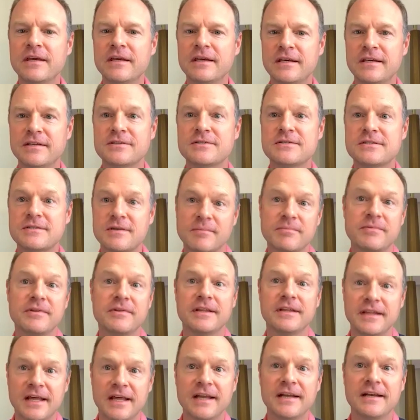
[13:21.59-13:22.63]
is
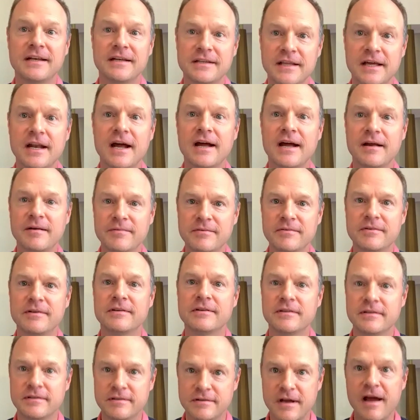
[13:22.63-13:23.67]
something that
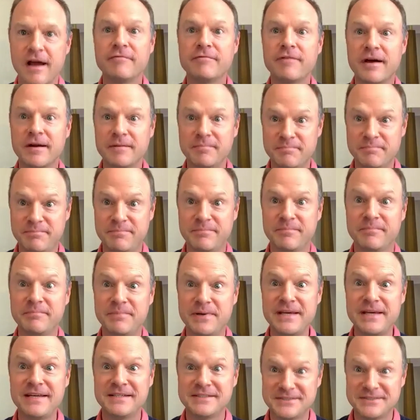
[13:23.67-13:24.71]
I find
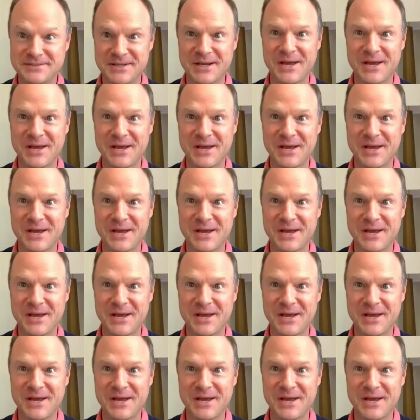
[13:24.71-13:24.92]
peace.